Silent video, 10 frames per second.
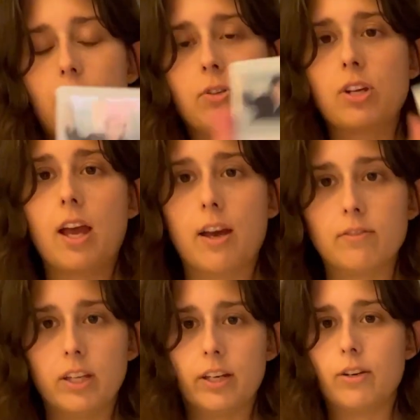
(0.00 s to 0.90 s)
wish I had
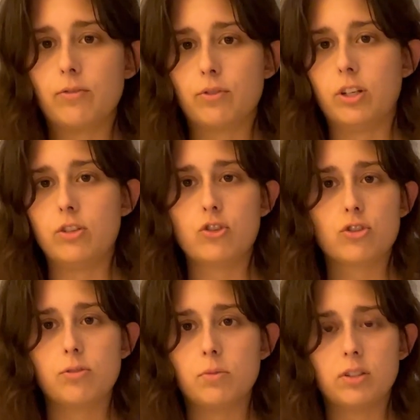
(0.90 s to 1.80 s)
like a fridge to
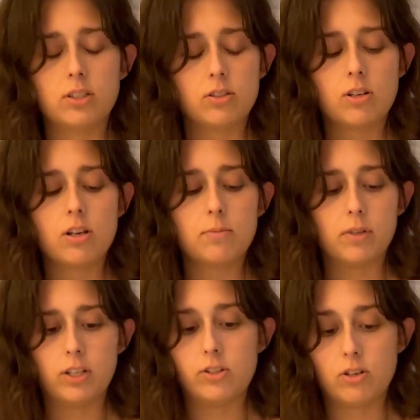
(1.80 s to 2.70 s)
put this on, but I
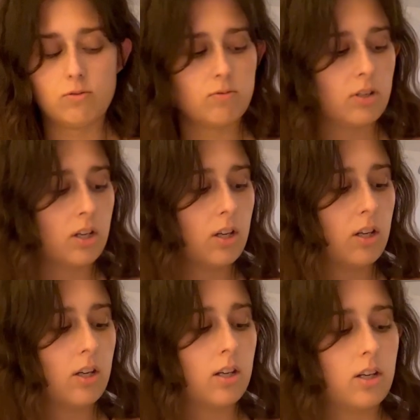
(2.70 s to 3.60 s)
don't.
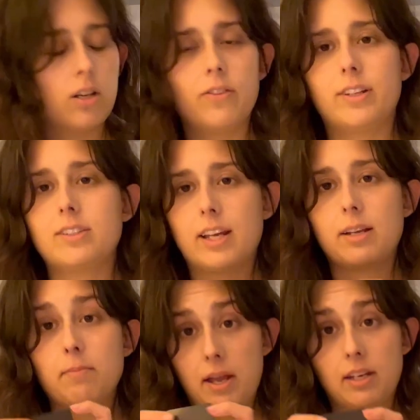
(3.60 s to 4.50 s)
That's like
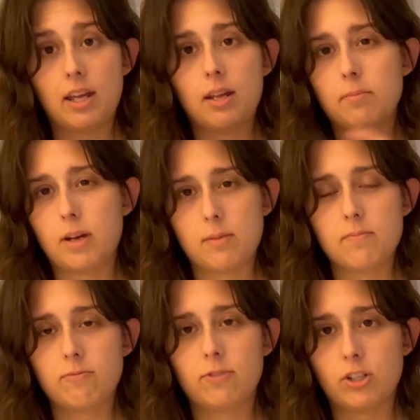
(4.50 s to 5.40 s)
magnetic. My
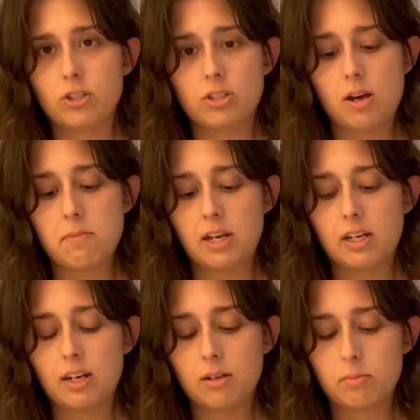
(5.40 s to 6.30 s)
fridge is not
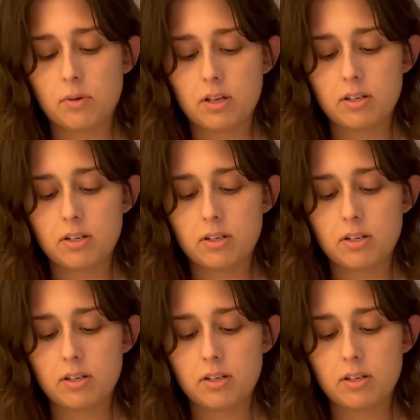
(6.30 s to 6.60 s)
magnetic, but